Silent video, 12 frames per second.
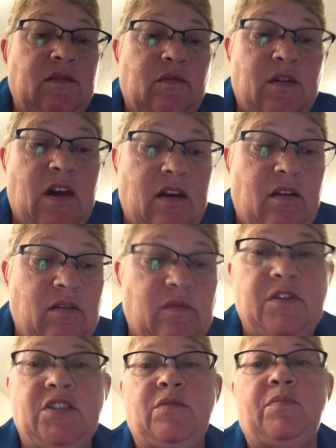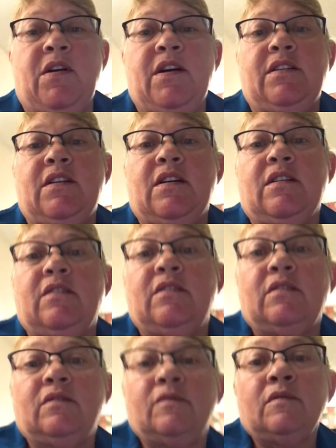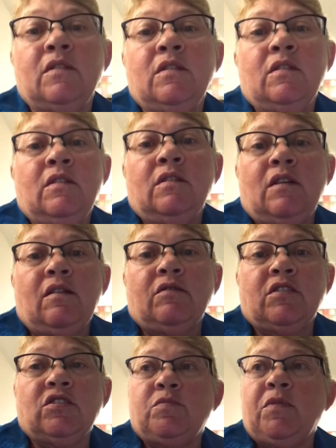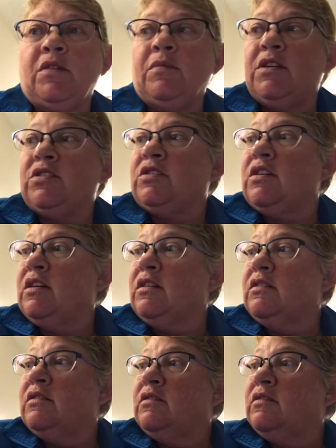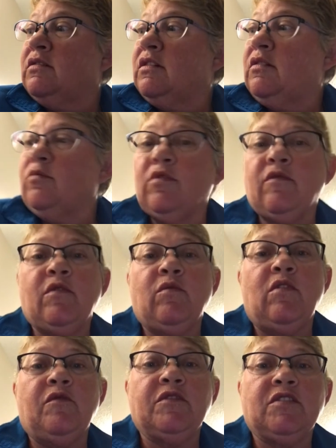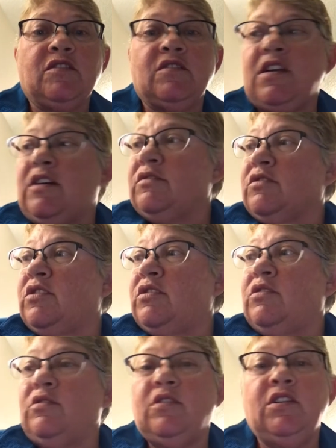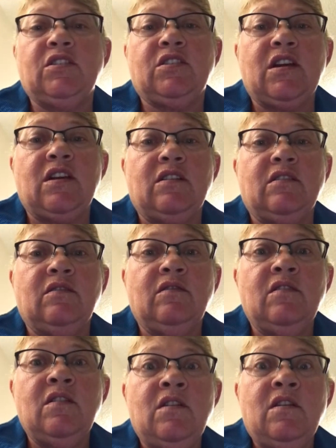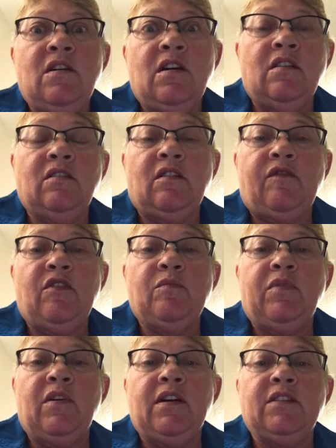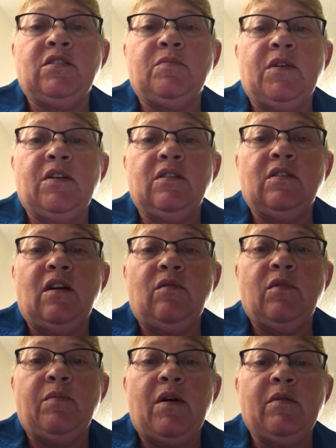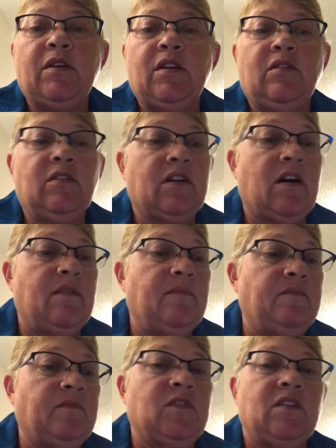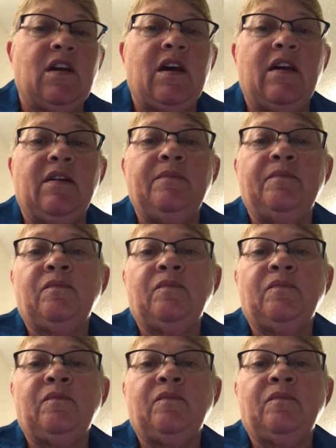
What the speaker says: we got all our resupply done, and everything's pretty much done. River Wolf is in town too. He's staying at a different place, but we're probably gonna hook up today,